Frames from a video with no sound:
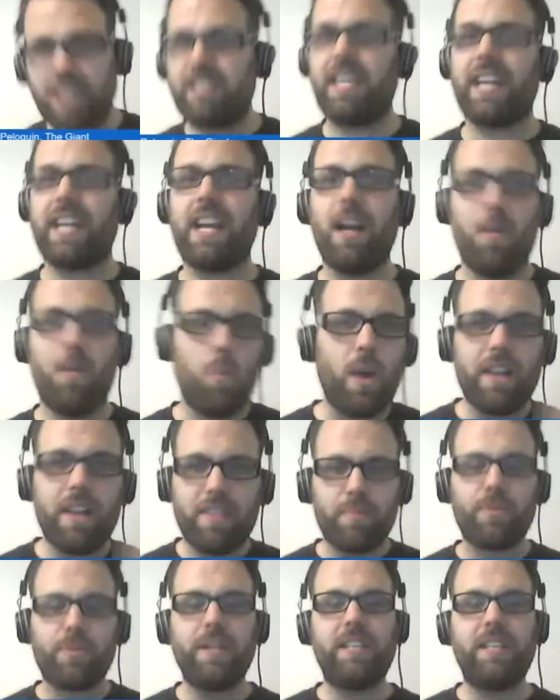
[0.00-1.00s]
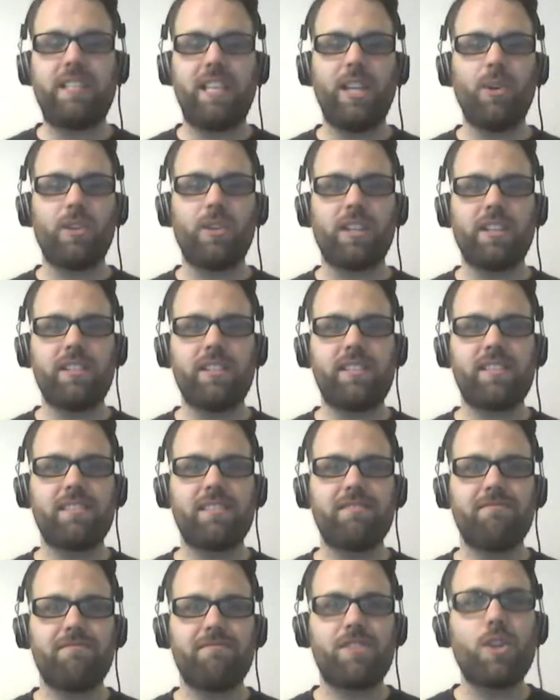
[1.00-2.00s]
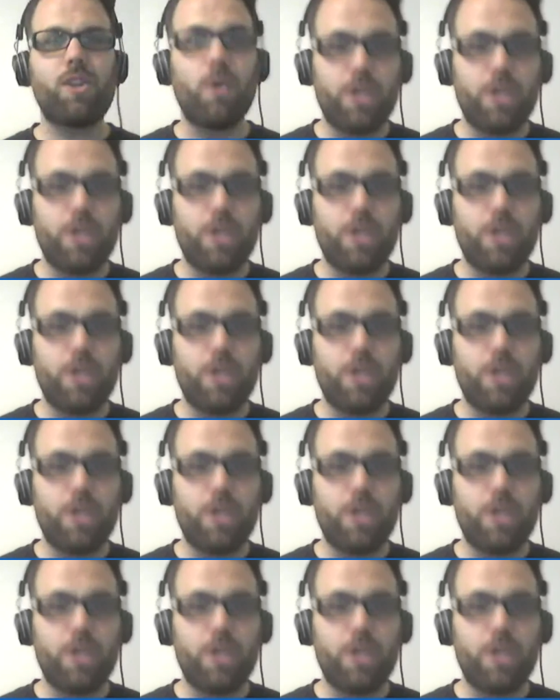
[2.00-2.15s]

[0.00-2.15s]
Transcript: One of the priestly orders.